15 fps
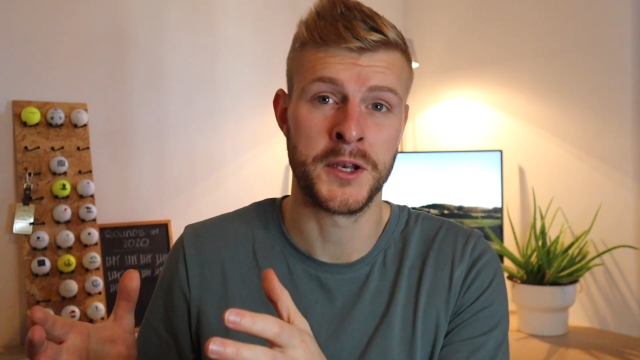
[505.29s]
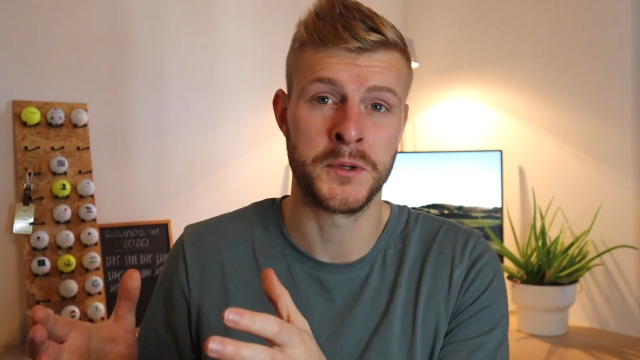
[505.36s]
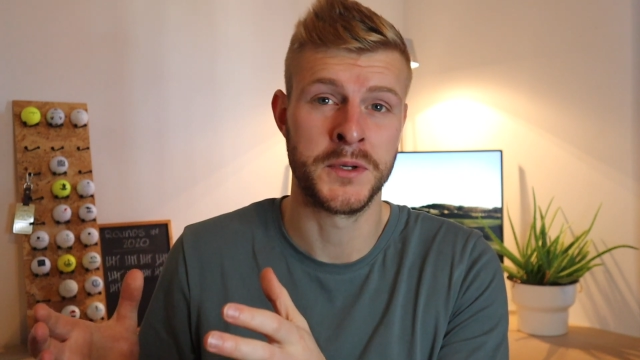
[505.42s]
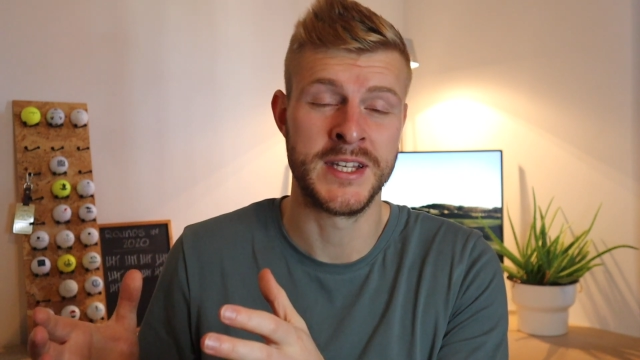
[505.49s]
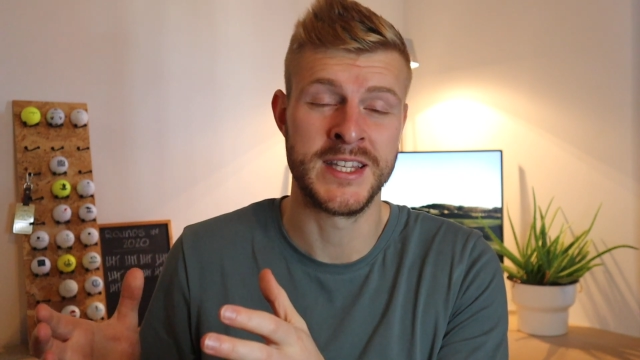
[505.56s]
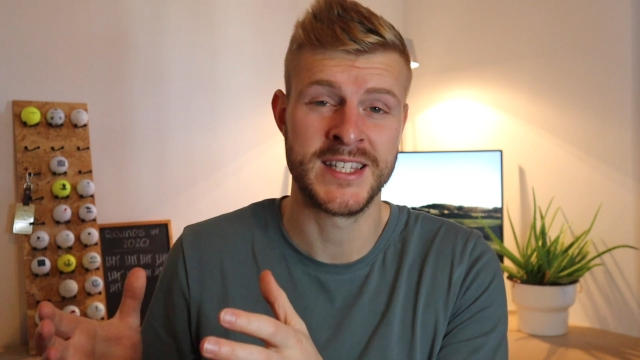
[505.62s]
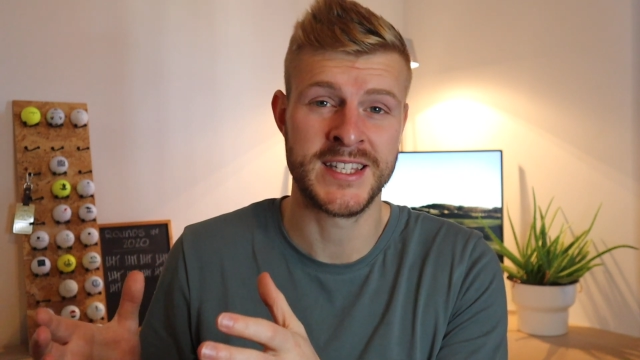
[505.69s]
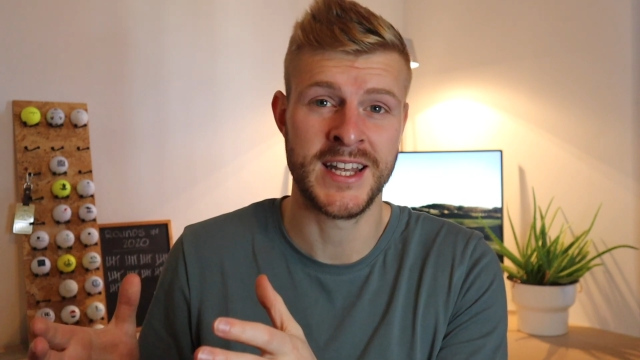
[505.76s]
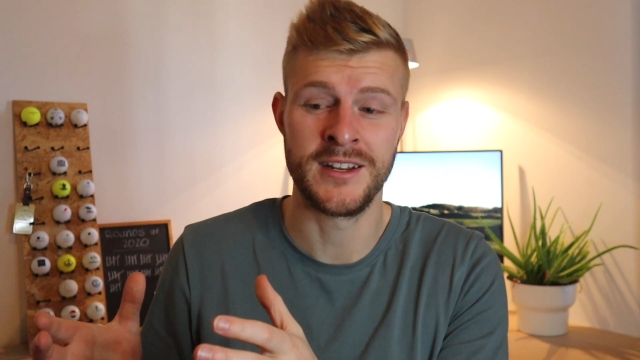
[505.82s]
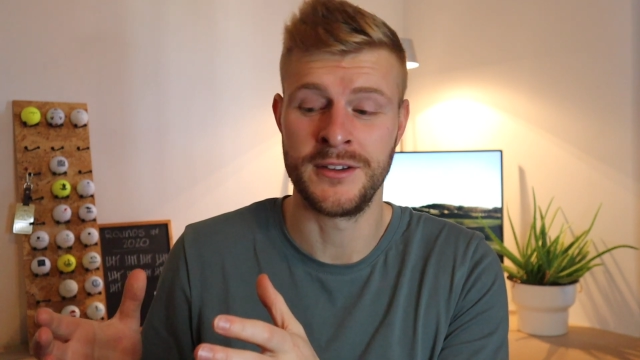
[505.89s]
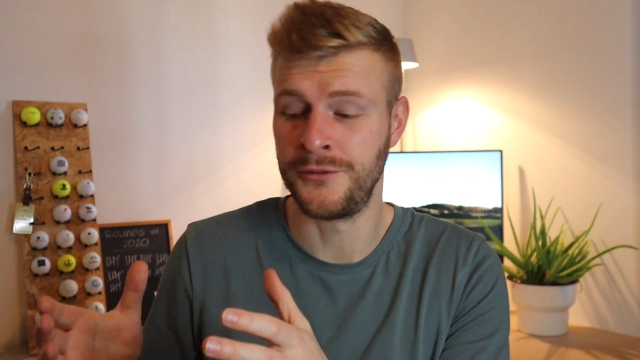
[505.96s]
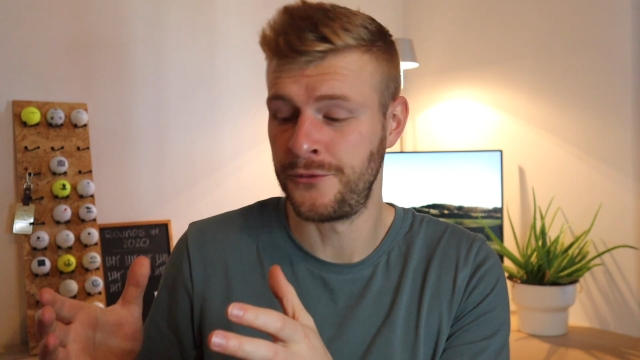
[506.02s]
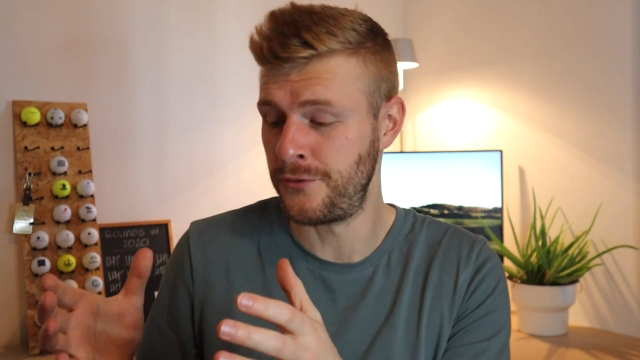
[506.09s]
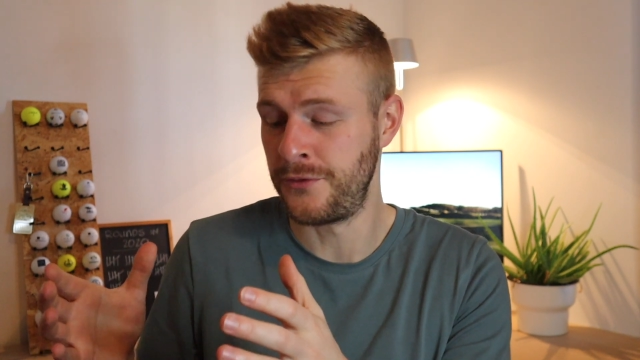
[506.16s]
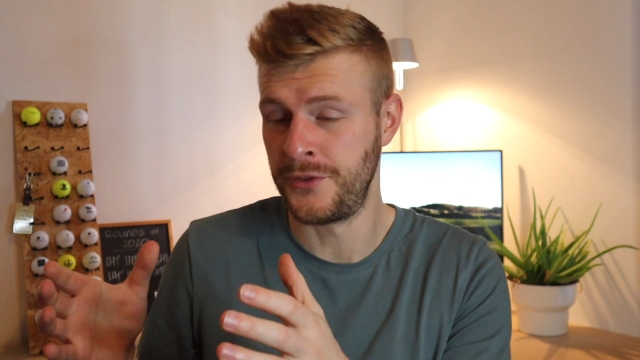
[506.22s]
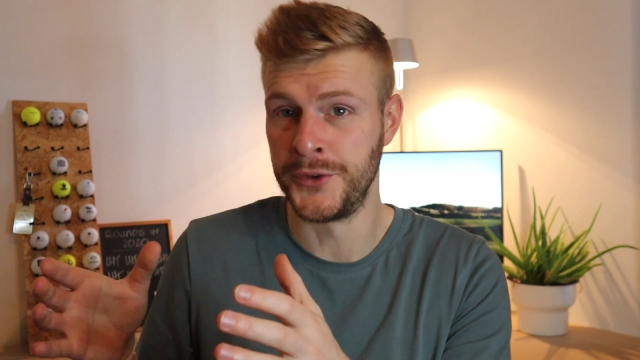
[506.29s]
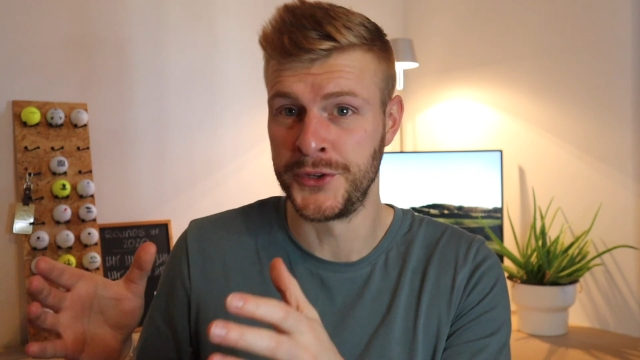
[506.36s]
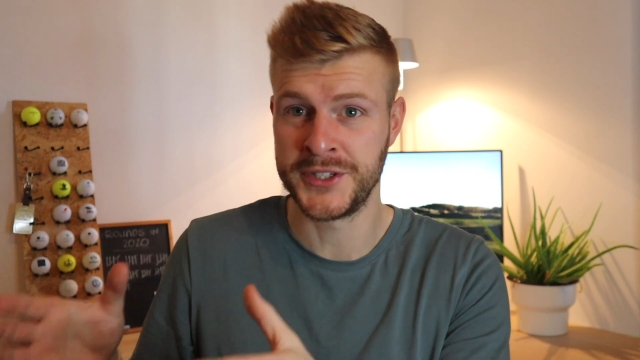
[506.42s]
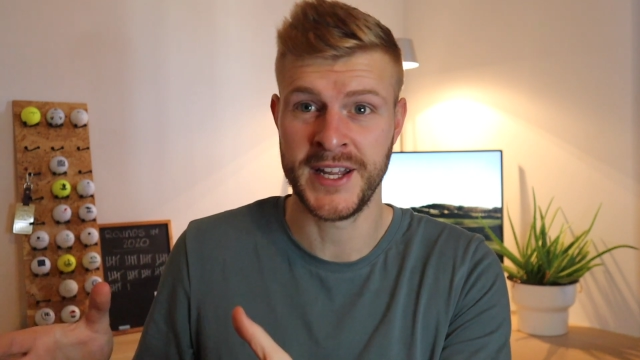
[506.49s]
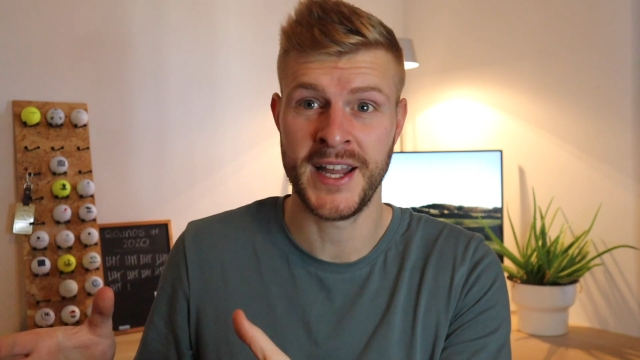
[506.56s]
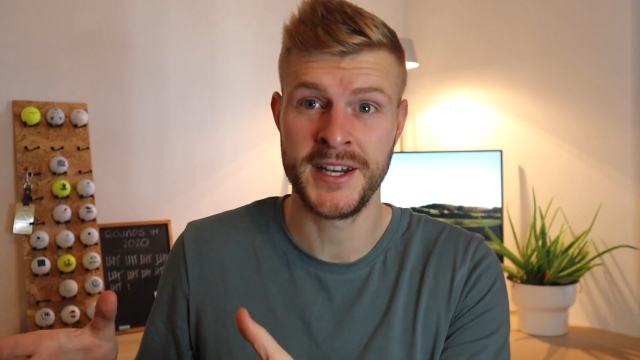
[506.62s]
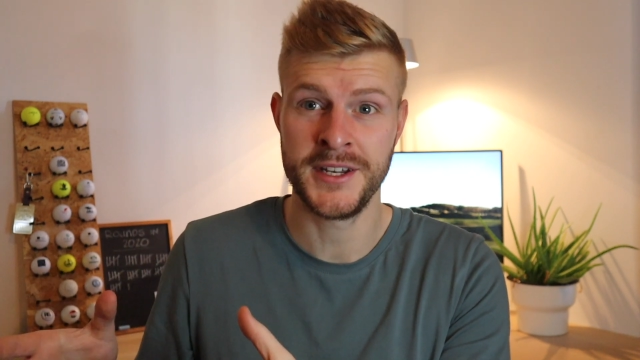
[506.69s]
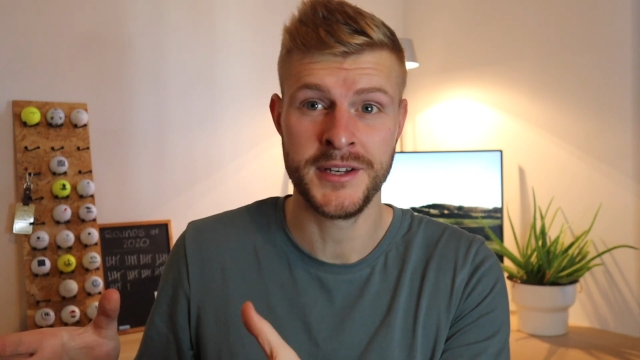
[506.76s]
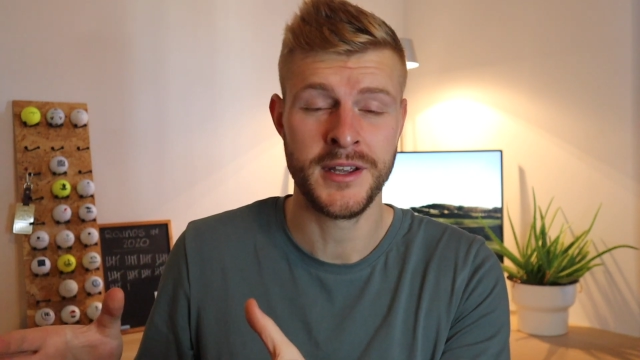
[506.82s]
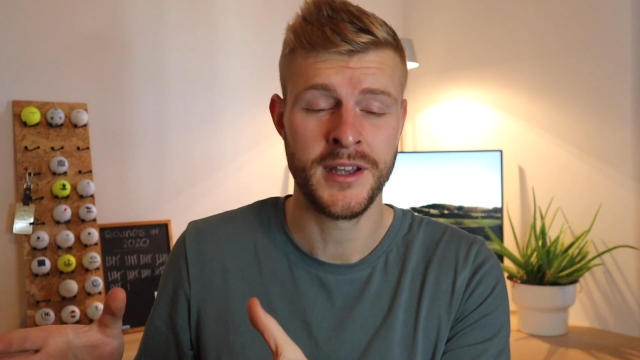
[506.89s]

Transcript: one instead of the standard.